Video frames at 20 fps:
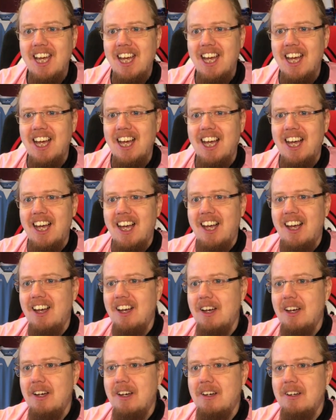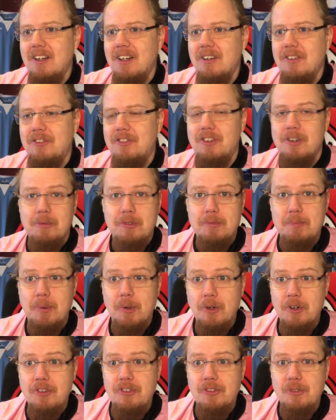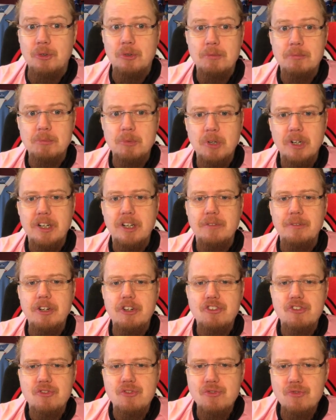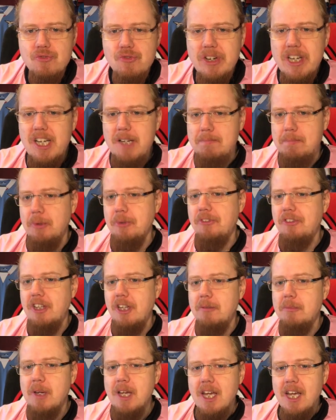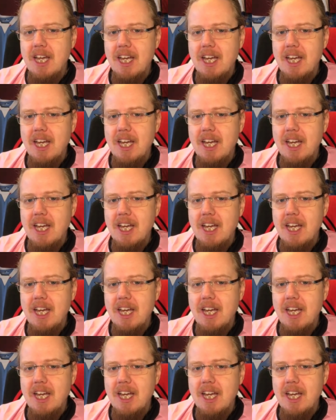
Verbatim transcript: uh, from Spurs to Mura, which really puts them